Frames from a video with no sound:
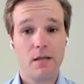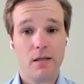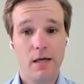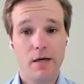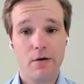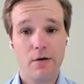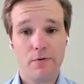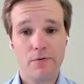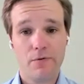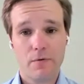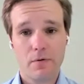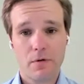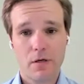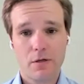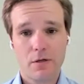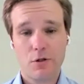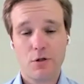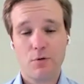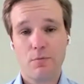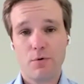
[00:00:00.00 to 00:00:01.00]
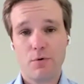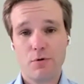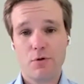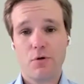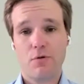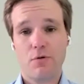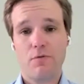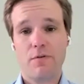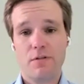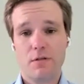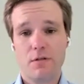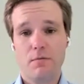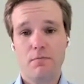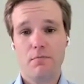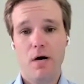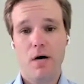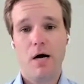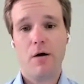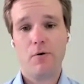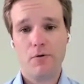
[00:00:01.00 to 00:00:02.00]
a lot of customer service
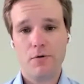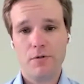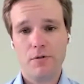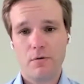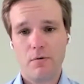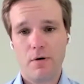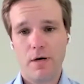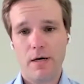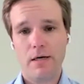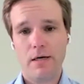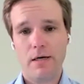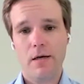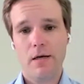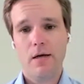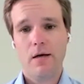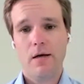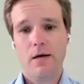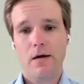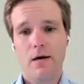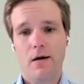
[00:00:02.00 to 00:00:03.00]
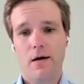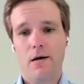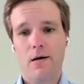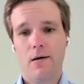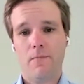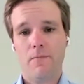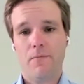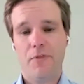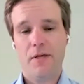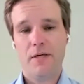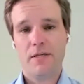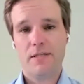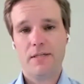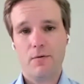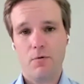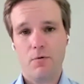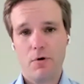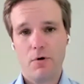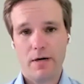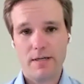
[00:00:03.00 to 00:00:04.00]
models, right? Mm-hmm. Things
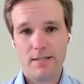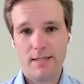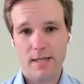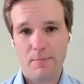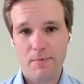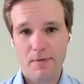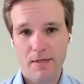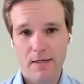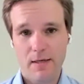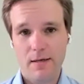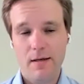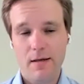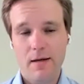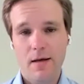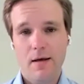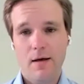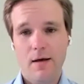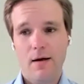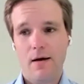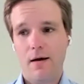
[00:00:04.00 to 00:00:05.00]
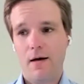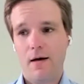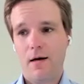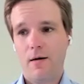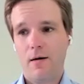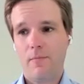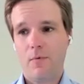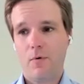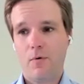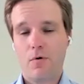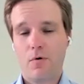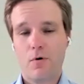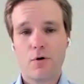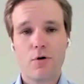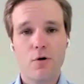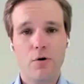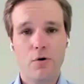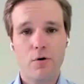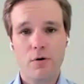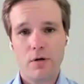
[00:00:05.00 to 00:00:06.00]
that were accepted or
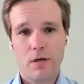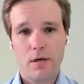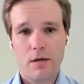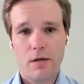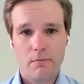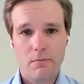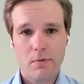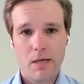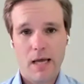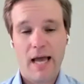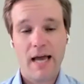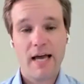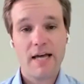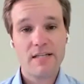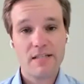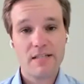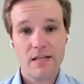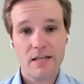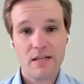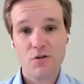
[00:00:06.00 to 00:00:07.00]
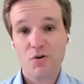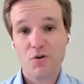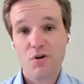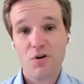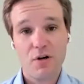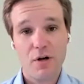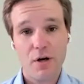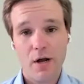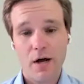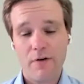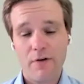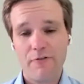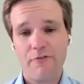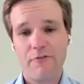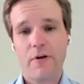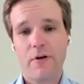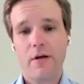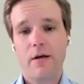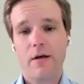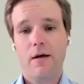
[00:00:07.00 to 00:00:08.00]
good as is or good enough.
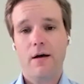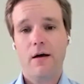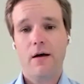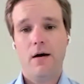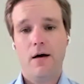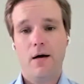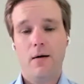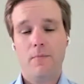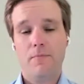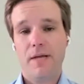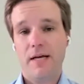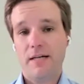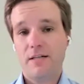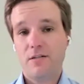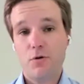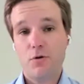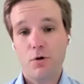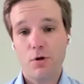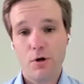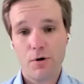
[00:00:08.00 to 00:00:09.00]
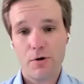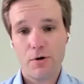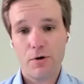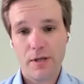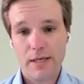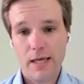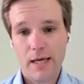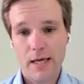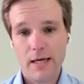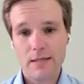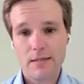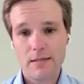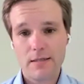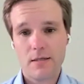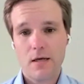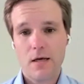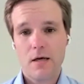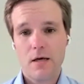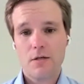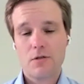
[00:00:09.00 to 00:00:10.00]
That's no longer the
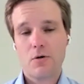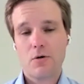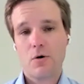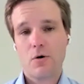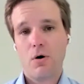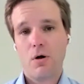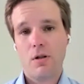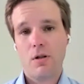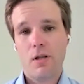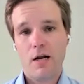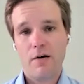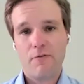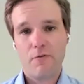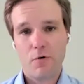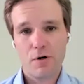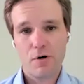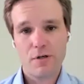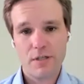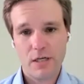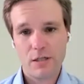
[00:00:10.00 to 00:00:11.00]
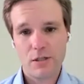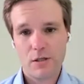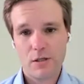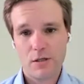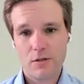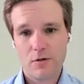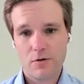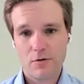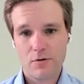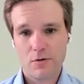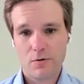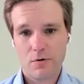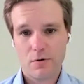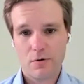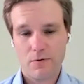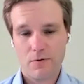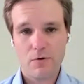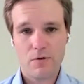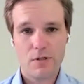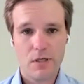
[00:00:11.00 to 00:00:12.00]
case. So a lot of organizations are sort
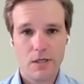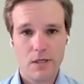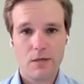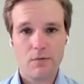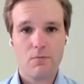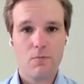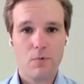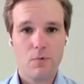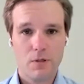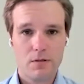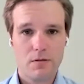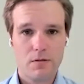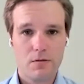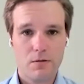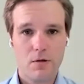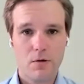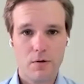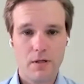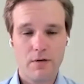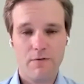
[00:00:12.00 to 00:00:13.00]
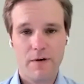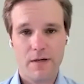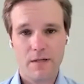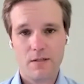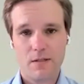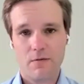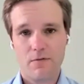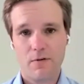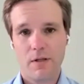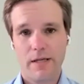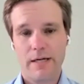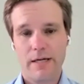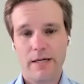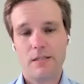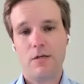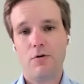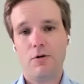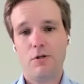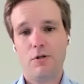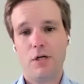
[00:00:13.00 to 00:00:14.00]
of using what's, the events of the
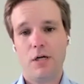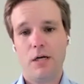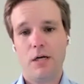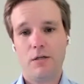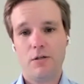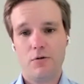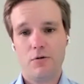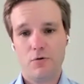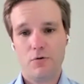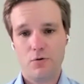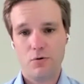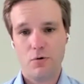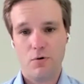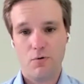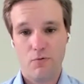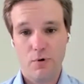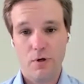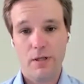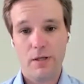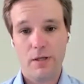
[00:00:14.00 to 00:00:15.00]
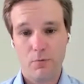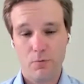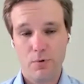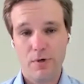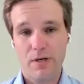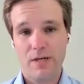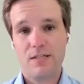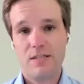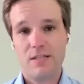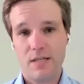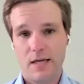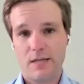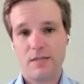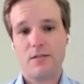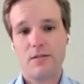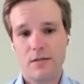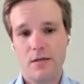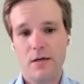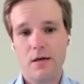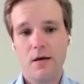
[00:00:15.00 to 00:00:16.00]
last year and change to sort of really
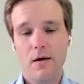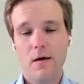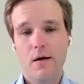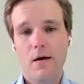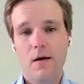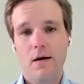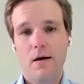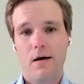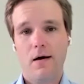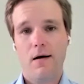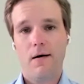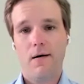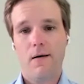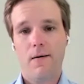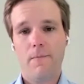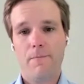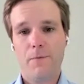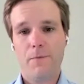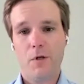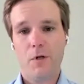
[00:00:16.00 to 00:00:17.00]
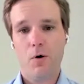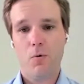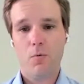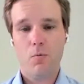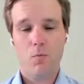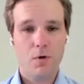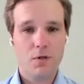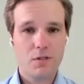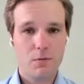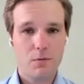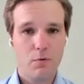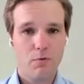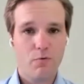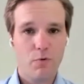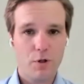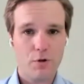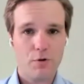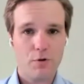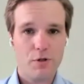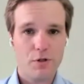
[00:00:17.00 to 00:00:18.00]
reassess, what some of
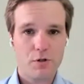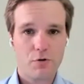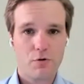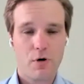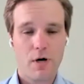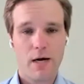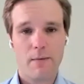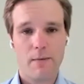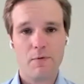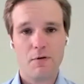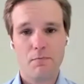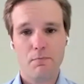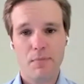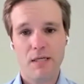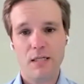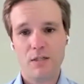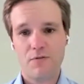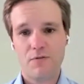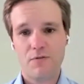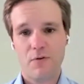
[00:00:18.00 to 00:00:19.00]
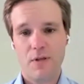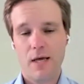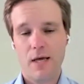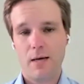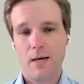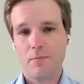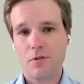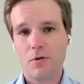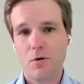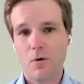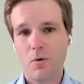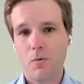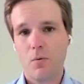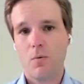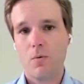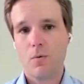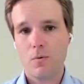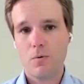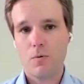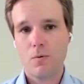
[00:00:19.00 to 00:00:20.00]
what you described means for them.
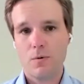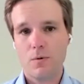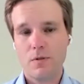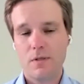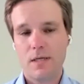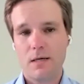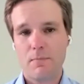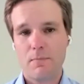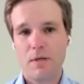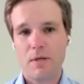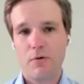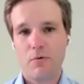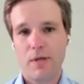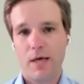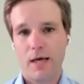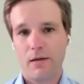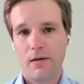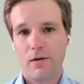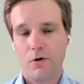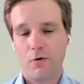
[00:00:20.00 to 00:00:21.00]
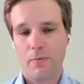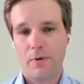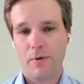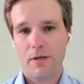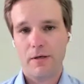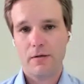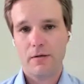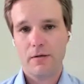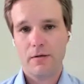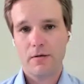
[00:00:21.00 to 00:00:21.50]
So take me through that a little bit.